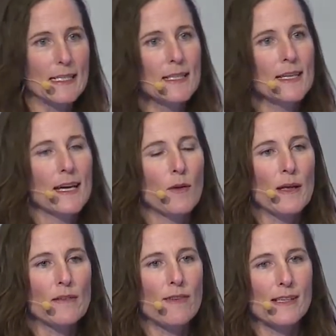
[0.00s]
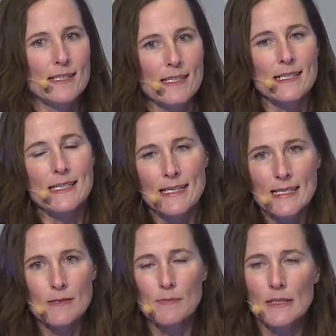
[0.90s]
and we invested
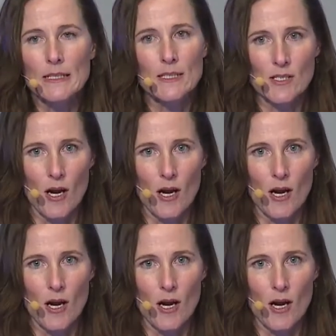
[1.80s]
$6 million